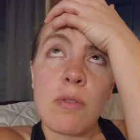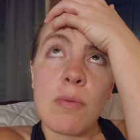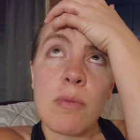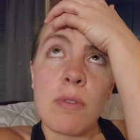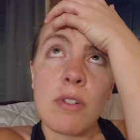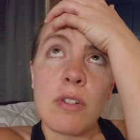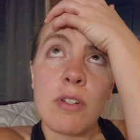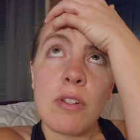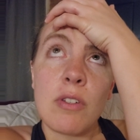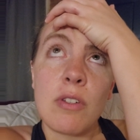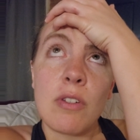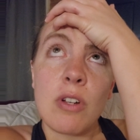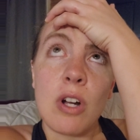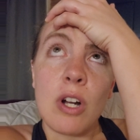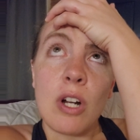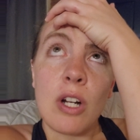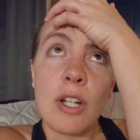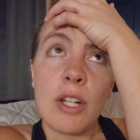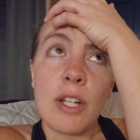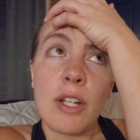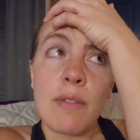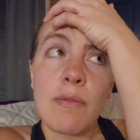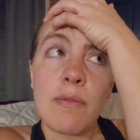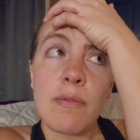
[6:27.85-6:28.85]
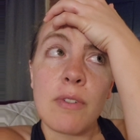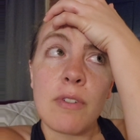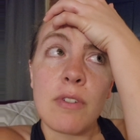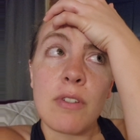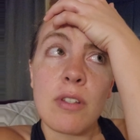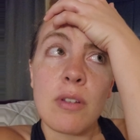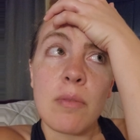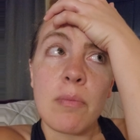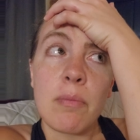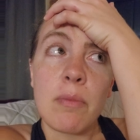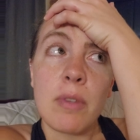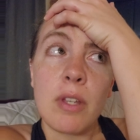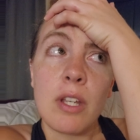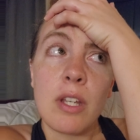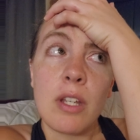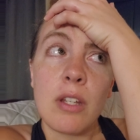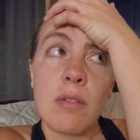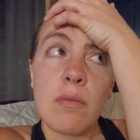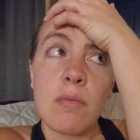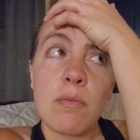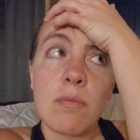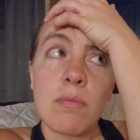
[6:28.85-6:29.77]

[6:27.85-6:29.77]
went to Target for something